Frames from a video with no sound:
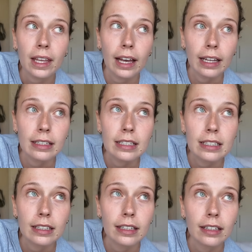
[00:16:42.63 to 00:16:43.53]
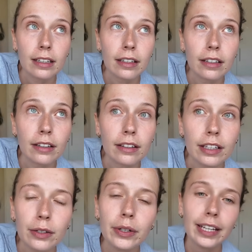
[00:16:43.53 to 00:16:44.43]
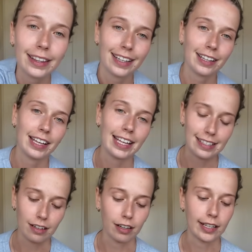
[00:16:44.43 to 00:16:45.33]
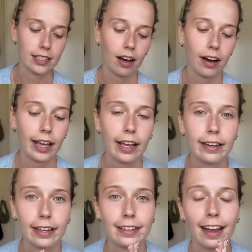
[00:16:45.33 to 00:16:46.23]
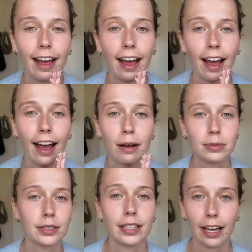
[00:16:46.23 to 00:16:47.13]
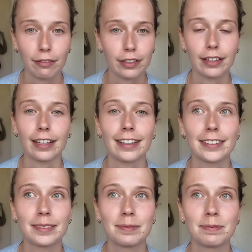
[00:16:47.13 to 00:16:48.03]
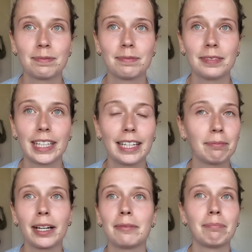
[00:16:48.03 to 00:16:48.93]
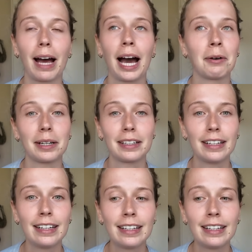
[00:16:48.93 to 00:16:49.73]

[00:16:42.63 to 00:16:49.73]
And the annoying thing is, guys, I did absolutely everything in my power